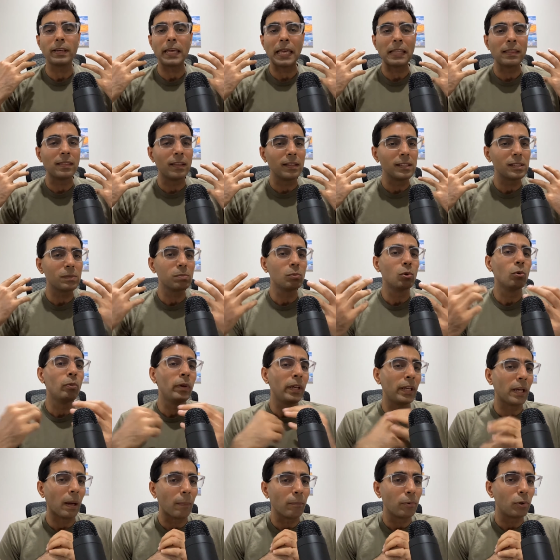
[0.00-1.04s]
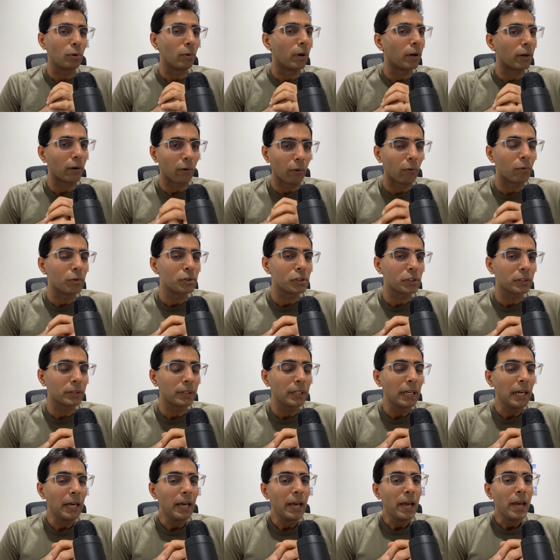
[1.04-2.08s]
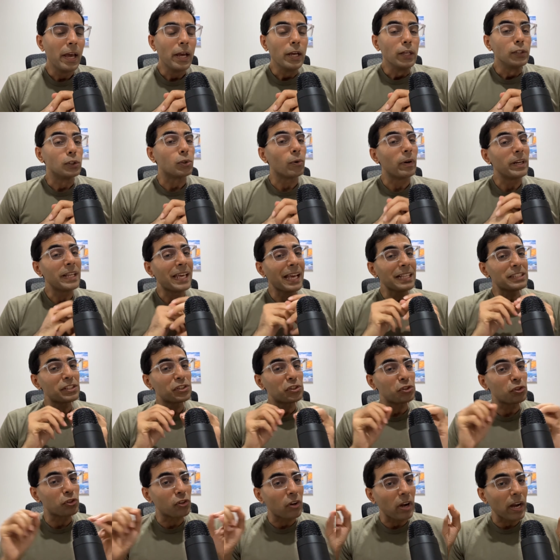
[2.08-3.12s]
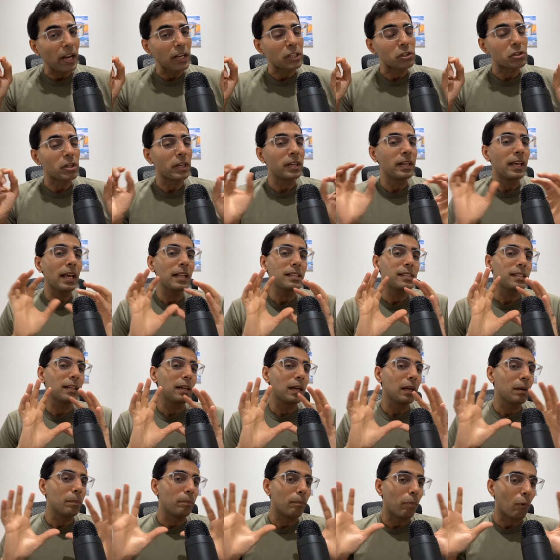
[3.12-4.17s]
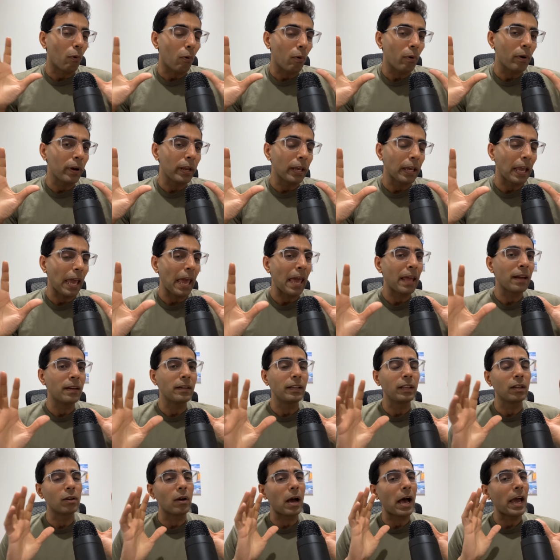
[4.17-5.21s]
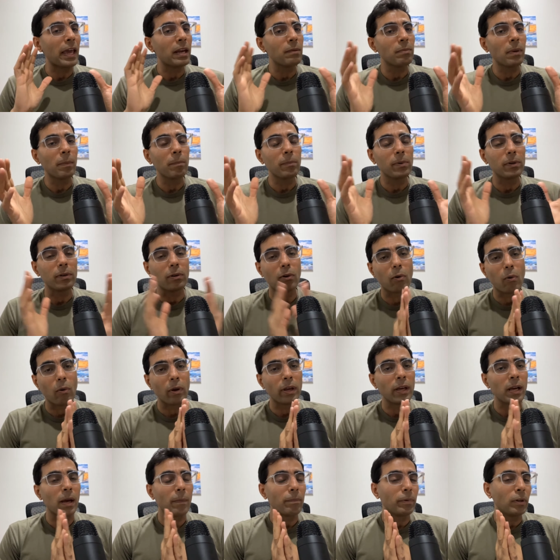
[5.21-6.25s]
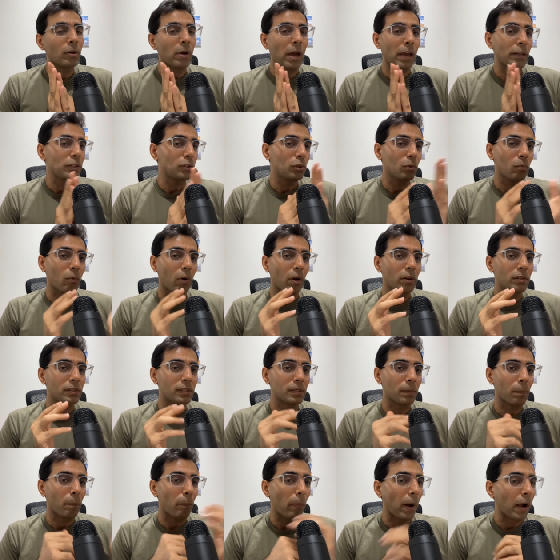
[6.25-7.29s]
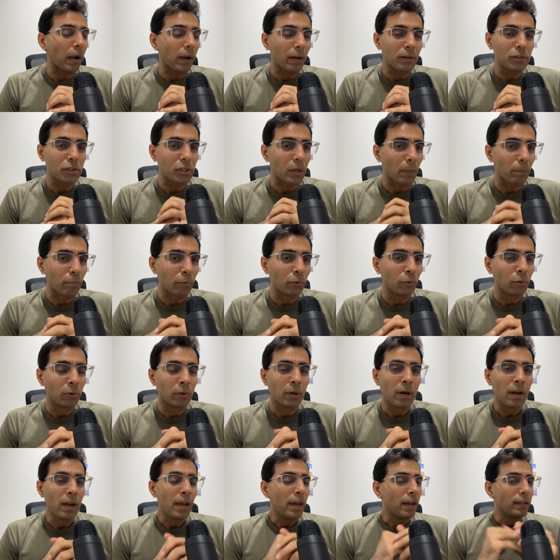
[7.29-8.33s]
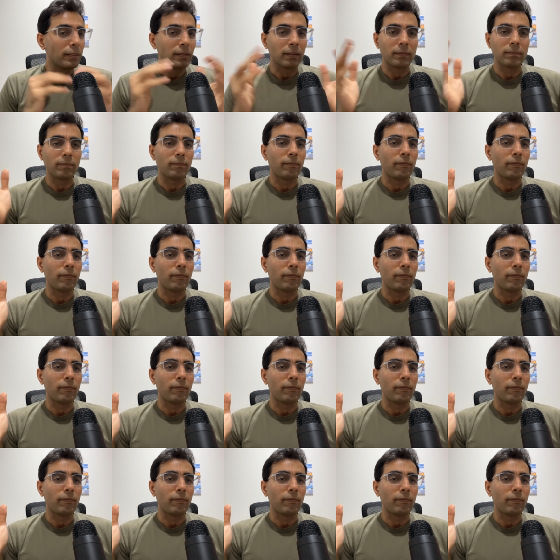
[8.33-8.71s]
can this movie come to a closure so it gets stretched it gets a little boring and you know i remember growing up you know i used to watch some pankaj kapoor the